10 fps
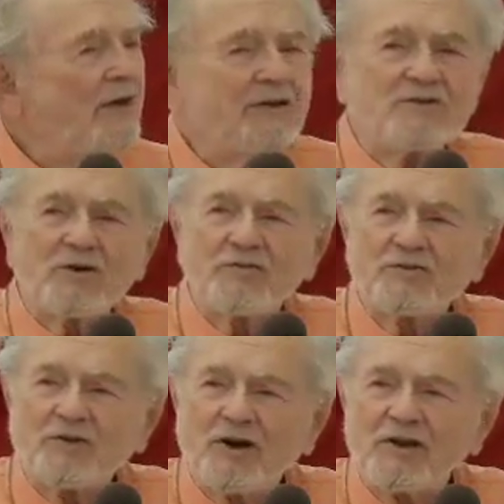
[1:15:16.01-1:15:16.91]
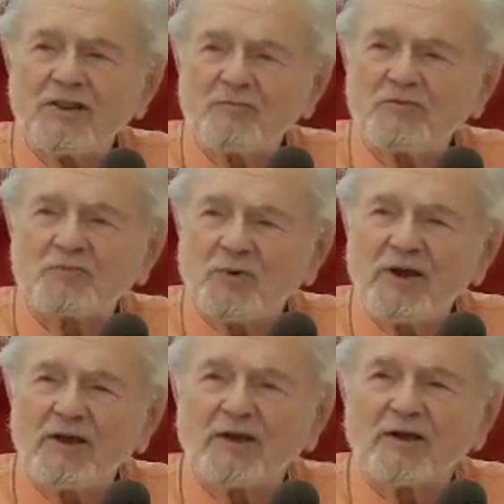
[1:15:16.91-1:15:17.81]
It's sort of starting the
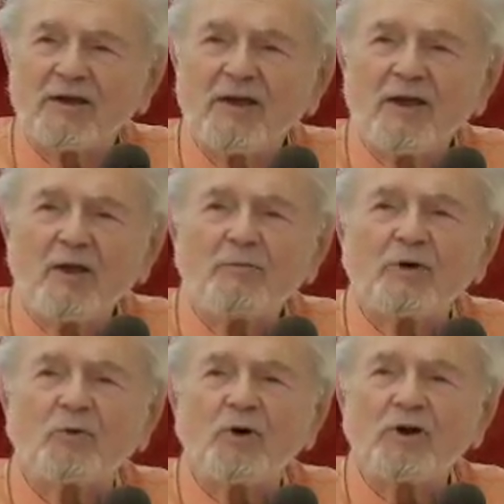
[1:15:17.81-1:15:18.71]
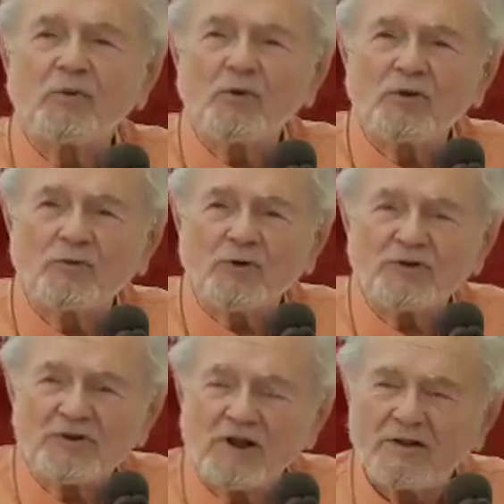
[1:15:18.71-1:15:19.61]
spring. But what it will
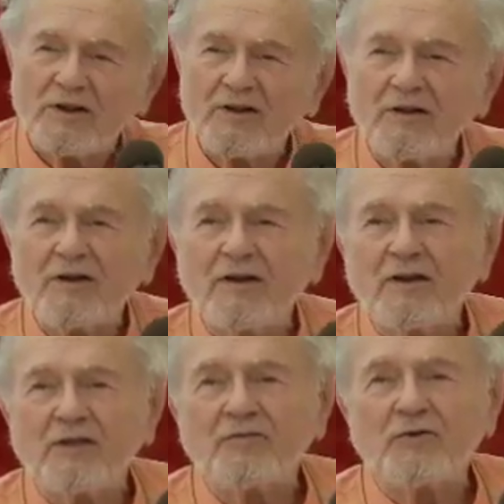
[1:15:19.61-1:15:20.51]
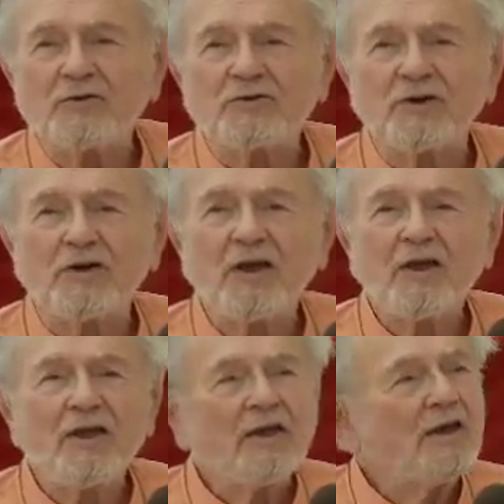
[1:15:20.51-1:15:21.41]
result in the future
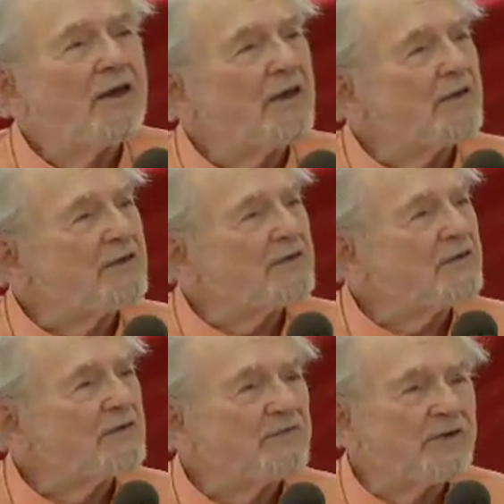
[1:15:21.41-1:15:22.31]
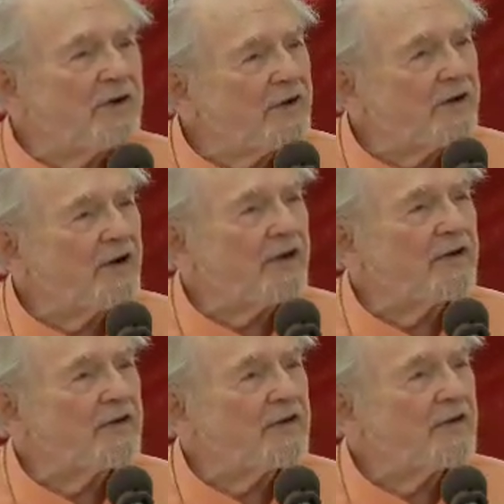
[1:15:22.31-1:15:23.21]
is very
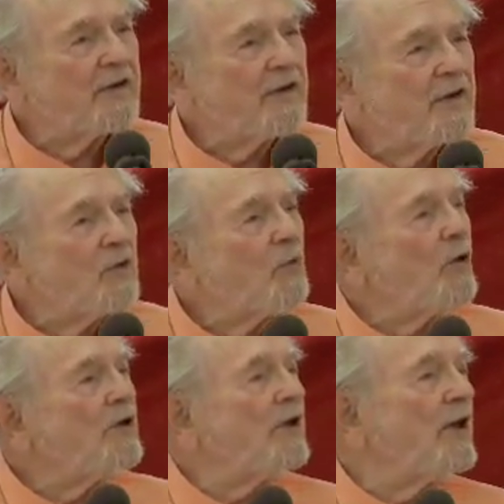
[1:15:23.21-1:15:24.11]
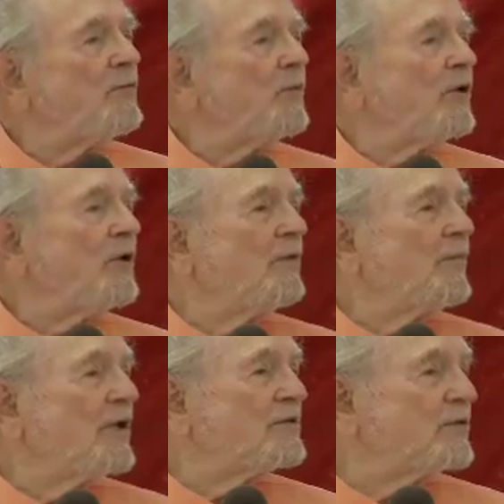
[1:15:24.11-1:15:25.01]
great. One time when
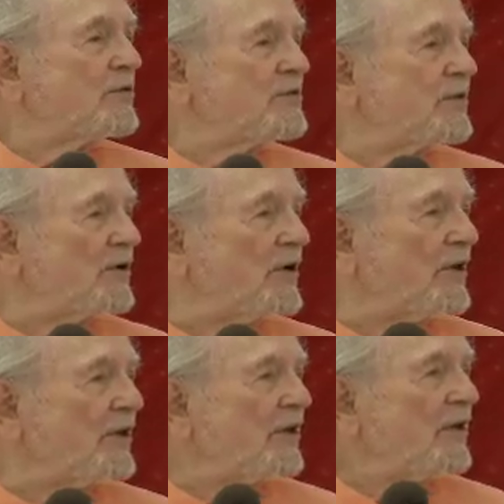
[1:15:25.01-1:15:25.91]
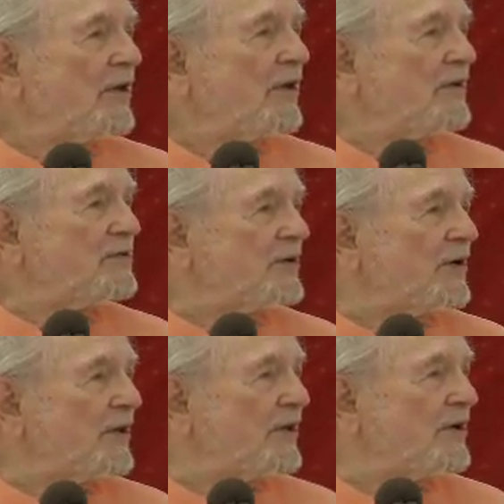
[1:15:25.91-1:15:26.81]
Master was early, in his
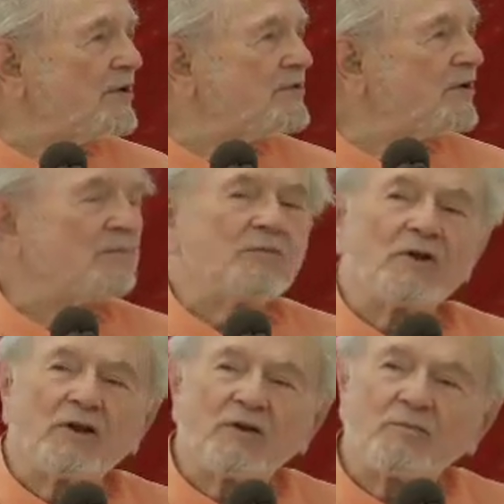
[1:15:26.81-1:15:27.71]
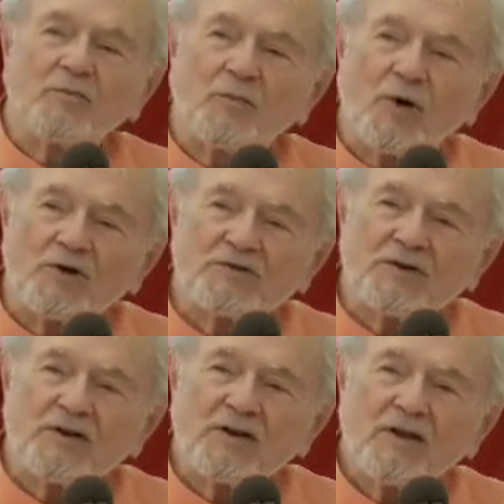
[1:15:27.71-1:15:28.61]
early years in
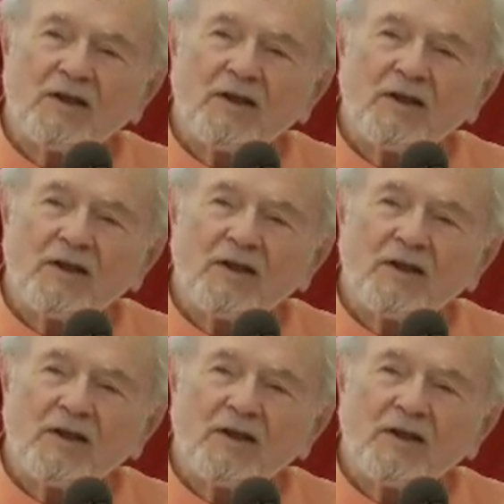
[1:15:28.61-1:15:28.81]
Boston,